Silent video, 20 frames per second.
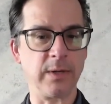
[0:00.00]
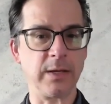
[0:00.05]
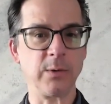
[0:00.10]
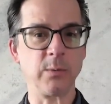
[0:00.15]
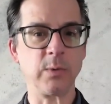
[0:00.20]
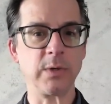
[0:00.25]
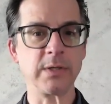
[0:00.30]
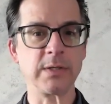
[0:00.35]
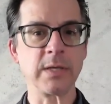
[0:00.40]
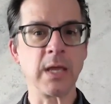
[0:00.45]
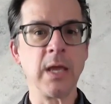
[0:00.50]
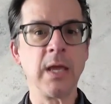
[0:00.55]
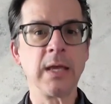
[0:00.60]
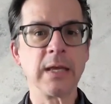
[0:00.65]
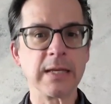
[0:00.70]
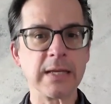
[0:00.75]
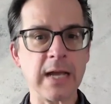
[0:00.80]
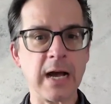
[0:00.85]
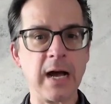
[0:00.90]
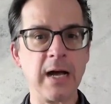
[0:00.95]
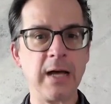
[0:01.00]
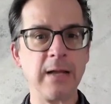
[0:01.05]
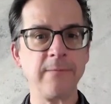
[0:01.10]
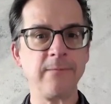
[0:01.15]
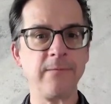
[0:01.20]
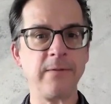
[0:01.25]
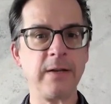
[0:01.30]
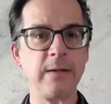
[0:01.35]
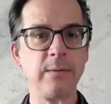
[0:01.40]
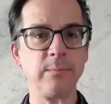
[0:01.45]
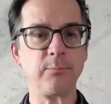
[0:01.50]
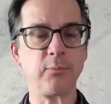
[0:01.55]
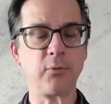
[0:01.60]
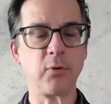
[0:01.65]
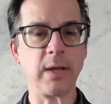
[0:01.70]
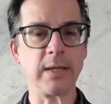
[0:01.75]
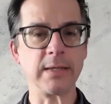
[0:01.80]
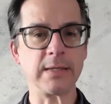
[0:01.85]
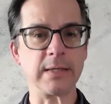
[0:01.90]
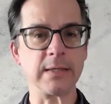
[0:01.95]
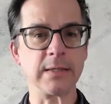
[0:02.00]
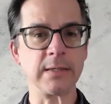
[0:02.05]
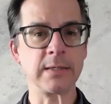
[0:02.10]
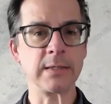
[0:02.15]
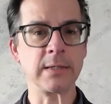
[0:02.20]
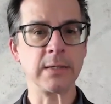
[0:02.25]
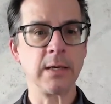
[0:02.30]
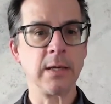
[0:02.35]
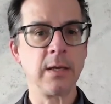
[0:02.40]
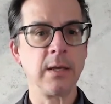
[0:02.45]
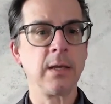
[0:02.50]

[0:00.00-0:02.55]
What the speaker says: It was confident presence,